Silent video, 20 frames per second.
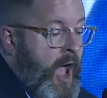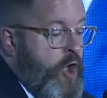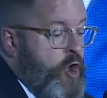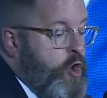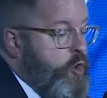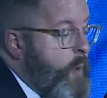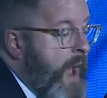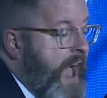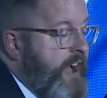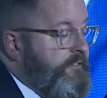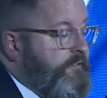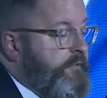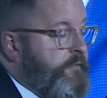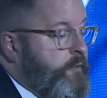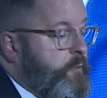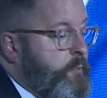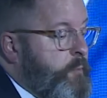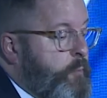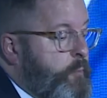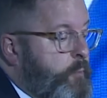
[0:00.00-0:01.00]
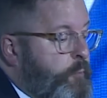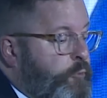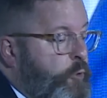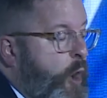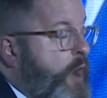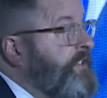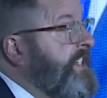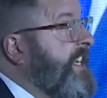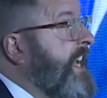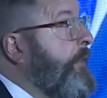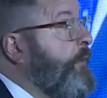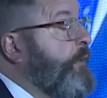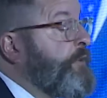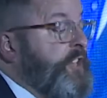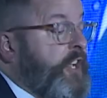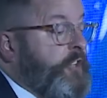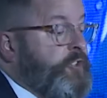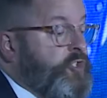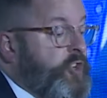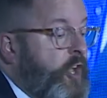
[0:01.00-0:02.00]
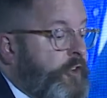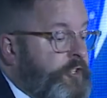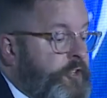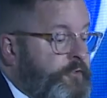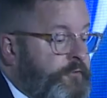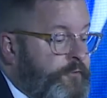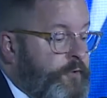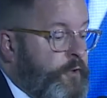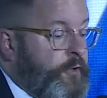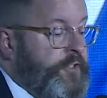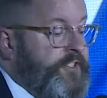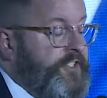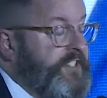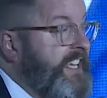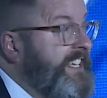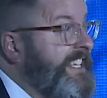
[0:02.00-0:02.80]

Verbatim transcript: who have brought together such a diverse